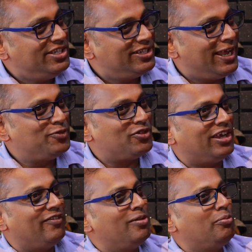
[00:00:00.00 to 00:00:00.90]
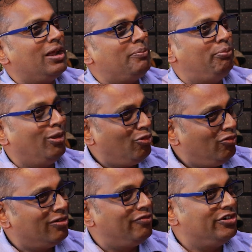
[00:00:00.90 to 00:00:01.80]
These names were given by
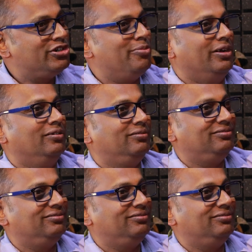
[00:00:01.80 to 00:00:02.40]
Peruvian fishermen.